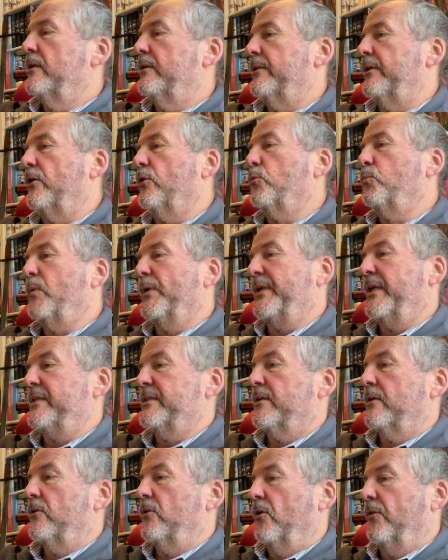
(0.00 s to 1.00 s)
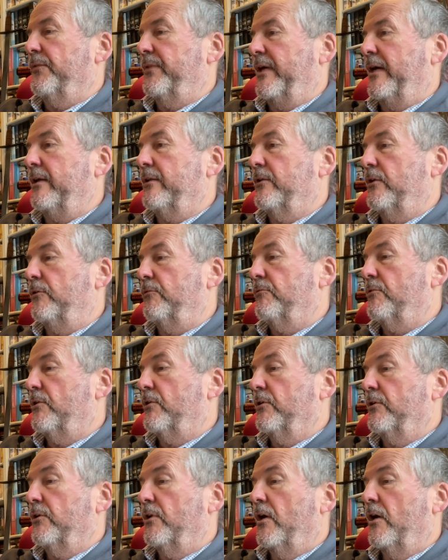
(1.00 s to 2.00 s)
The old one hasn't got that. You
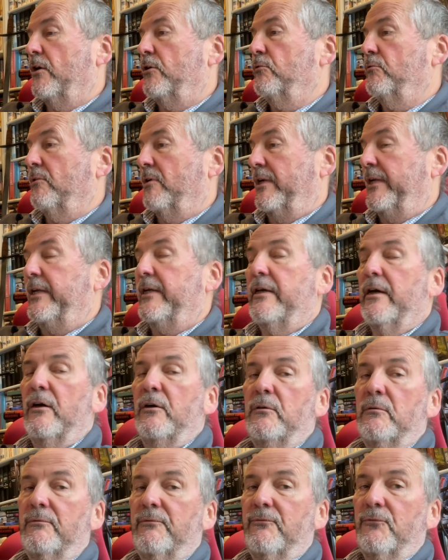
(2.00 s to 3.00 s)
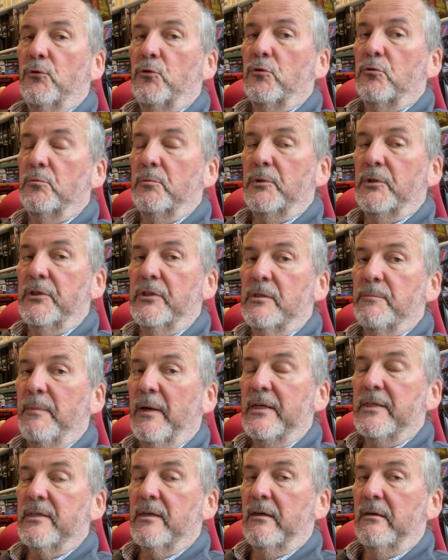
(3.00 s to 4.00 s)
can only go forwards
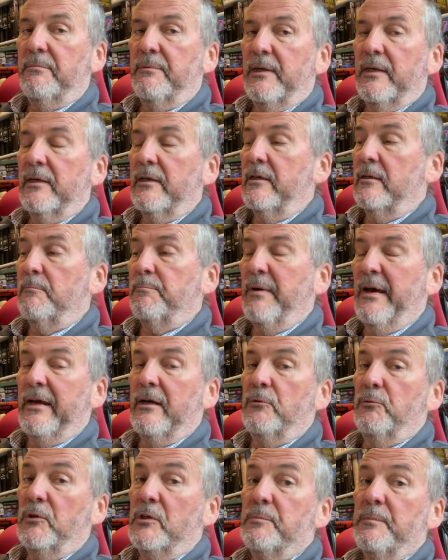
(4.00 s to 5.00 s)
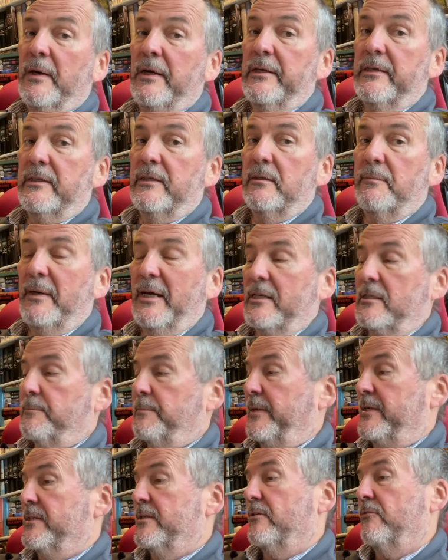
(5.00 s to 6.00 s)
by typing and backwards by hitting the
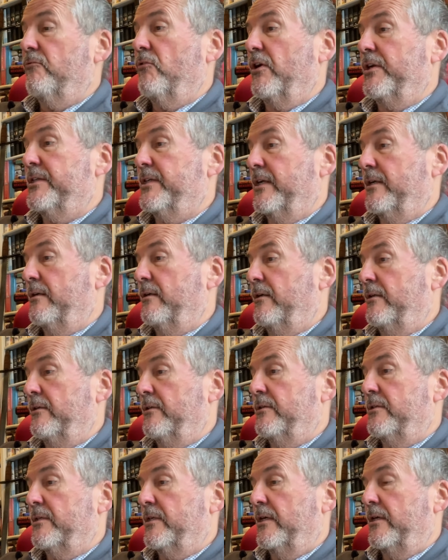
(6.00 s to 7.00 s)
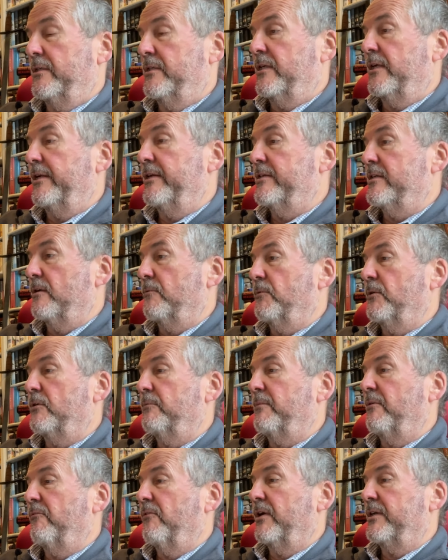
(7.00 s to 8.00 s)
backspace and writing and deleting what you've
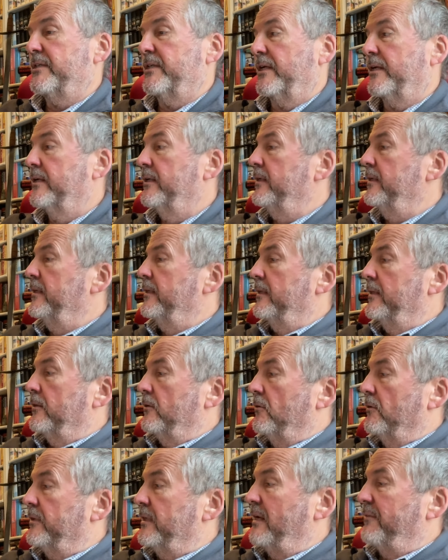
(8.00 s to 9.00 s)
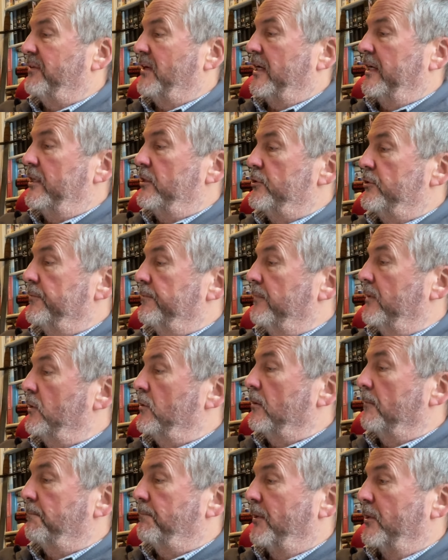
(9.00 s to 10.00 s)
been writing. Got navigation, you've
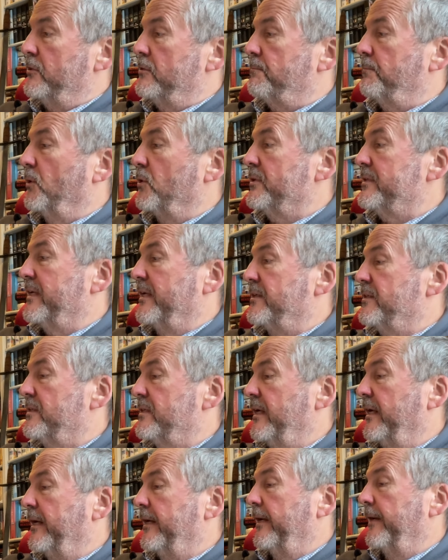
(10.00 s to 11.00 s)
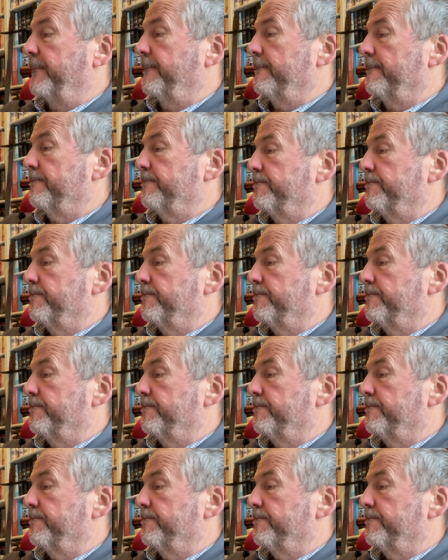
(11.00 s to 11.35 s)
got postbox and syncing.